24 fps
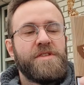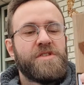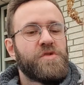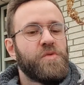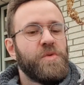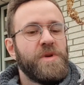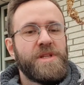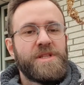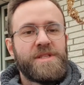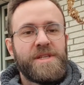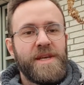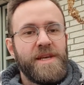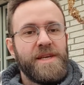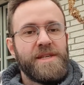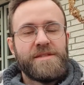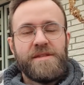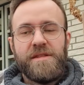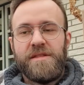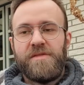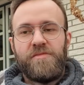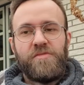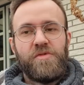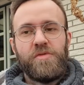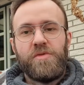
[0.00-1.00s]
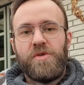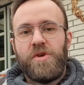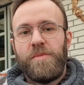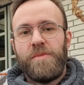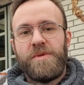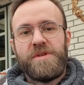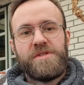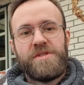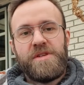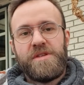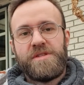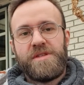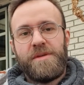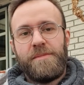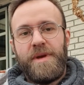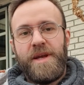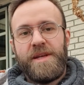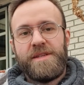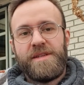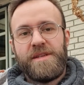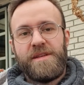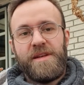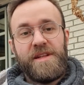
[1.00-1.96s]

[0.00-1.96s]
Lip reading: sweet taste and the brew note is just amazing.